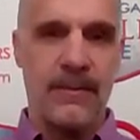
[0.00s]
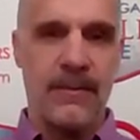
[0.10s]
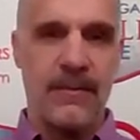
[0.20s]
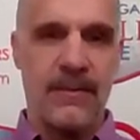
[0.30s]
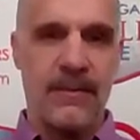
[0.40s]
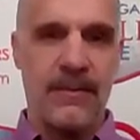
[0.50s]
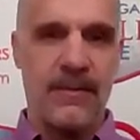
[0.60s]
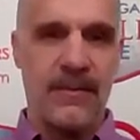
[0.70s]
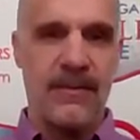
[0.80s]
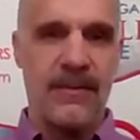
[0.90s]

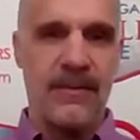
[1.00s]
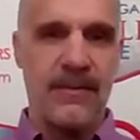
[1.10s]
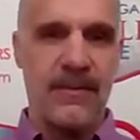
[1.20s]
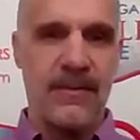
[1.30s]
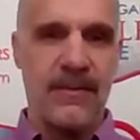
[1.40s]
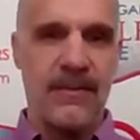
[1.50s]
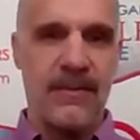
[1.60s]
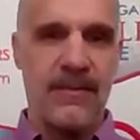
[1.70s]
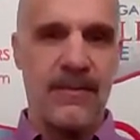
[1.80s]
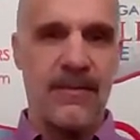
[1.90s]

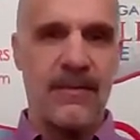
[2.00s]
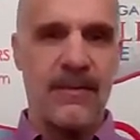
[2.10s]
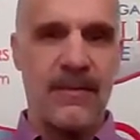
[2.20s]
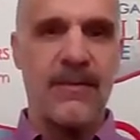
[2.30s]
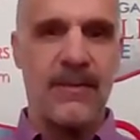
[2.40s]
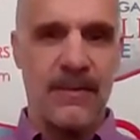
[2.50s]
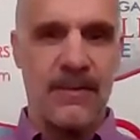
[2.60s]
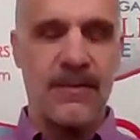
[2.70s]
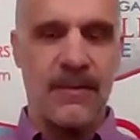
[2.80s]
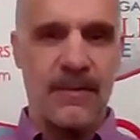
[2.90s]

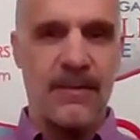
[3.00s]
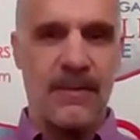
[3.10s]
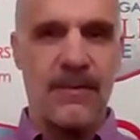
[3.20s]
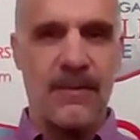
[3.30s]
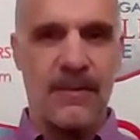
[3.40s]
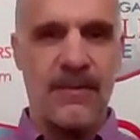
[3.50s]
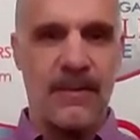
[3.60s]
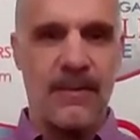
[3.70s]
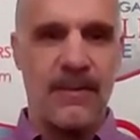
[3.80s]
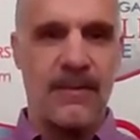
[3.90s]

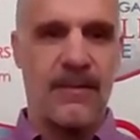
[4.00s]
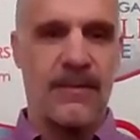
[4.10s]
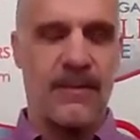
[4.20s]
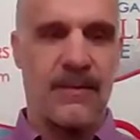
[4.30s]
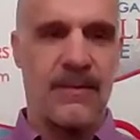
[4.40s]
The person shown says nothing.